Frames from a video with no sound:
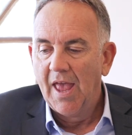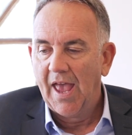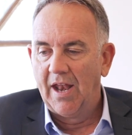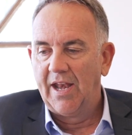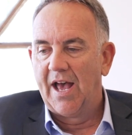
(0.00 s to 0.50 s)

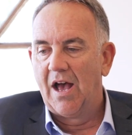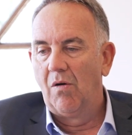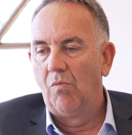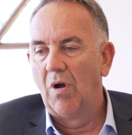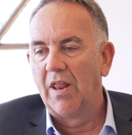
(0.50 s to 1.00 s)
And
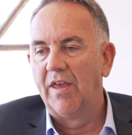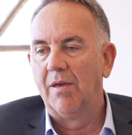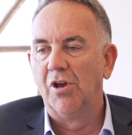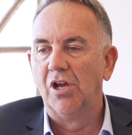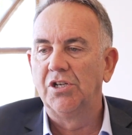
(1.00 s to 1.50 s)
one of the
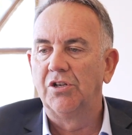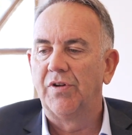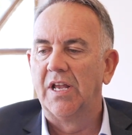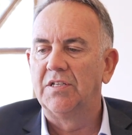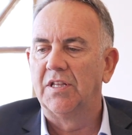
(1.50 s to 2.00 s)
emerging
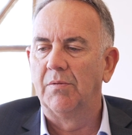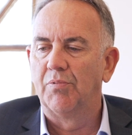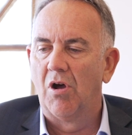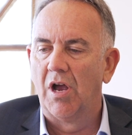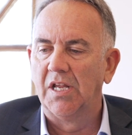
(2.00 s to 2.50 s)
trends, I think,
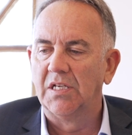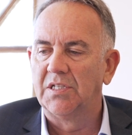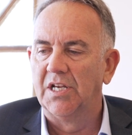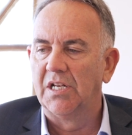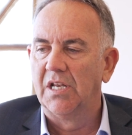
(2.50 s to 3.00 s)
Brian,
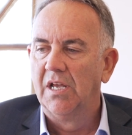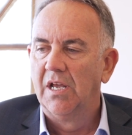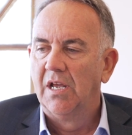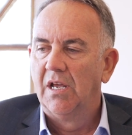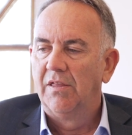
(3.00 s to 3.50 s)
is that
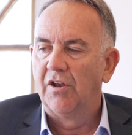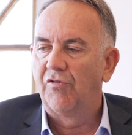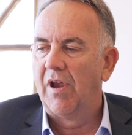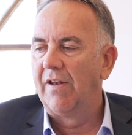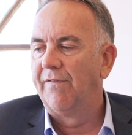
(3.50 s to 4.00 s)
the
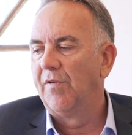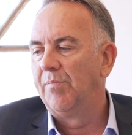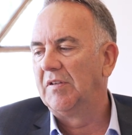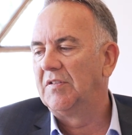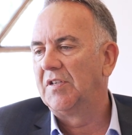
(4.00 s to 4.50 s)
trend for
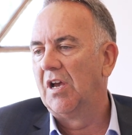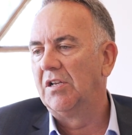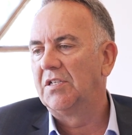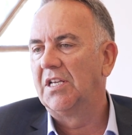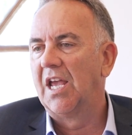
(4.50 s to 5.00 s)
business
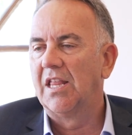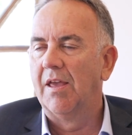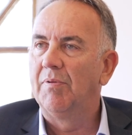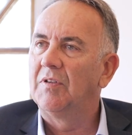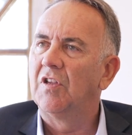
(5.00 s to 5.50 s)
owners to get
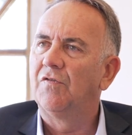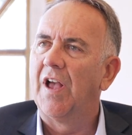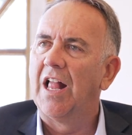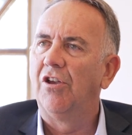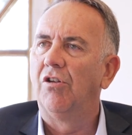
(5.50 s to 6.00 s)
their business
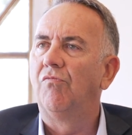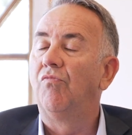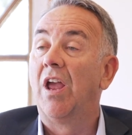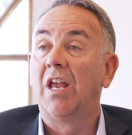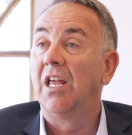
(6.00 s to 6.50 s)
valued
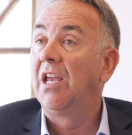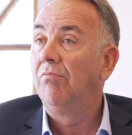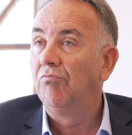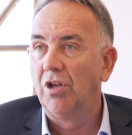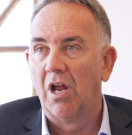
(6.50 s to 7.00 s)

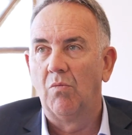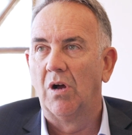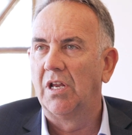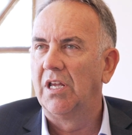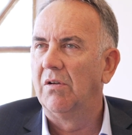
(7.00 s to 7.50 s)
regularly,
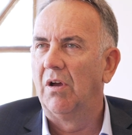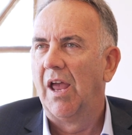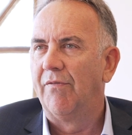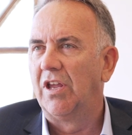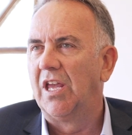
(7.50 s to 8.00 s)
one
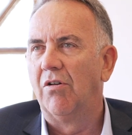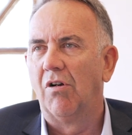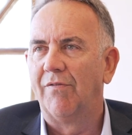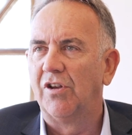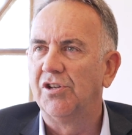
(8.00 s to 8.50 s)
every year
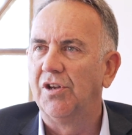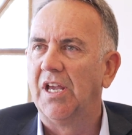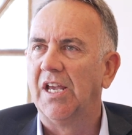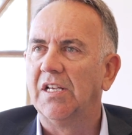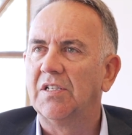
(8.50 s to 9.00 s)
or every 2
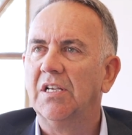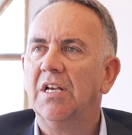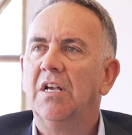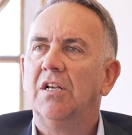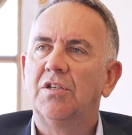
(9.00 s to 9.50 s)
years,
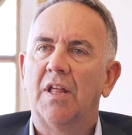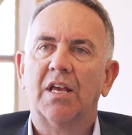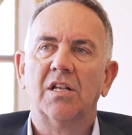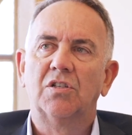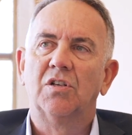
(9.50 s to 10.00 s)
so
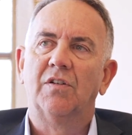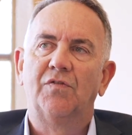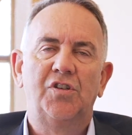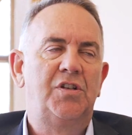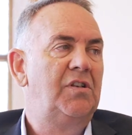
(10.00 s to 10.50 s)
they can sort
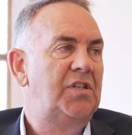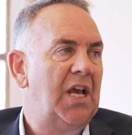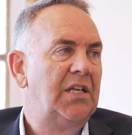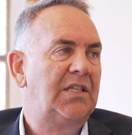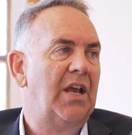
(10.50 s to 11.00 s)
of
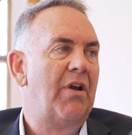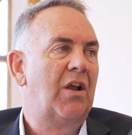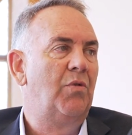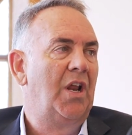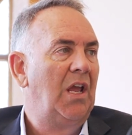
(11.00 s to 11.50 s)
test their
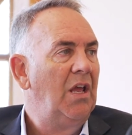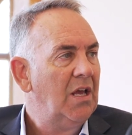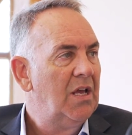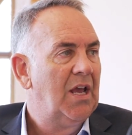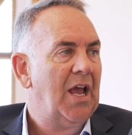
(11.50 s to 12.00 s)
equity
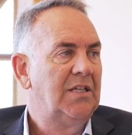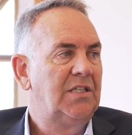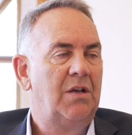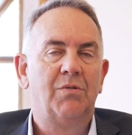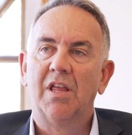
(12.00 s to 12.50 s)
and
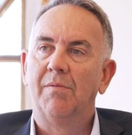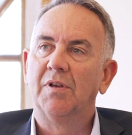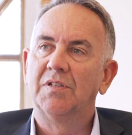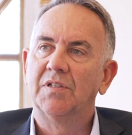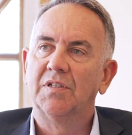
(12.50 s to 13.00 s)
see where their
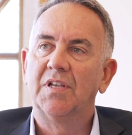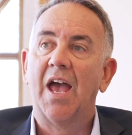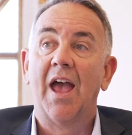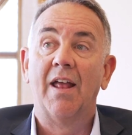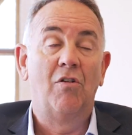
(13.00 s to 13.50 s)
business is
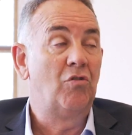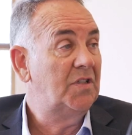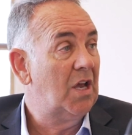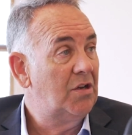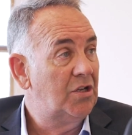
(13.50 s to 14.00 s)
at, and
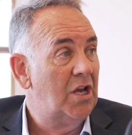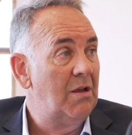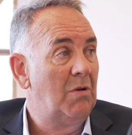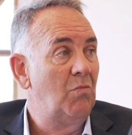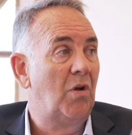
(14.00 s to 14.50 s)
also
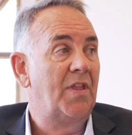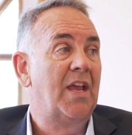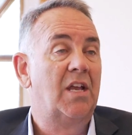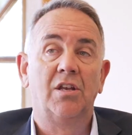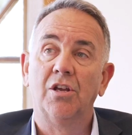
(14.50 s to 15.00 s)
determine what
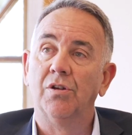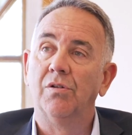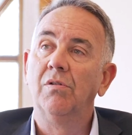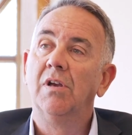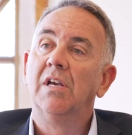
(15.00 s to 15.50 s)
they can
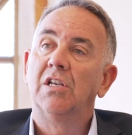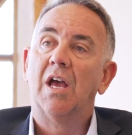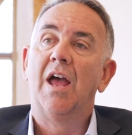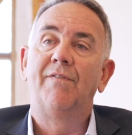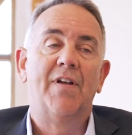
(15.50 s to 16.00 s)
do
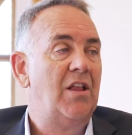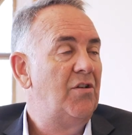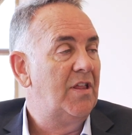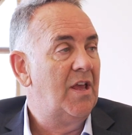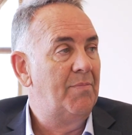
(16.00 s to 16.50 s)
to add
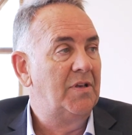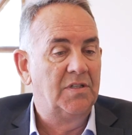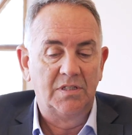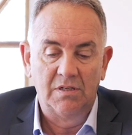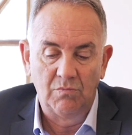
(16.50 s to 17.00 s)
value to their
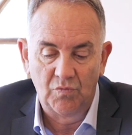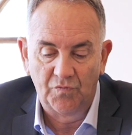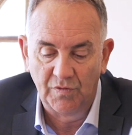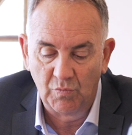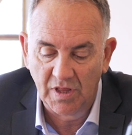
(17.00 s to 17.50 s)
business
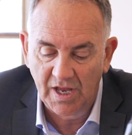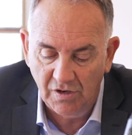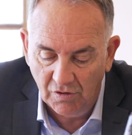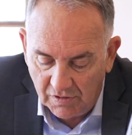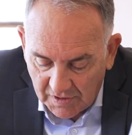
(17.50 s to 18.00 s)
for when they
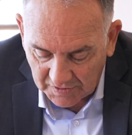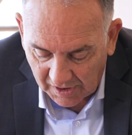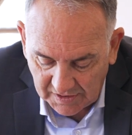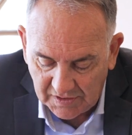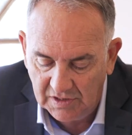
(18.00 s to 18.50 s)
do
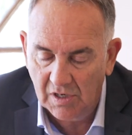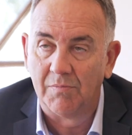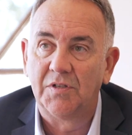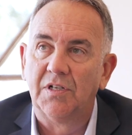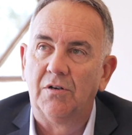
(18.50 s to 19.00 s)
decide it's
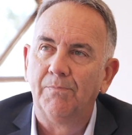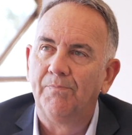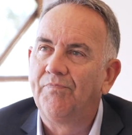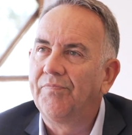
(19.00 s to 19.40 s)
time to sell.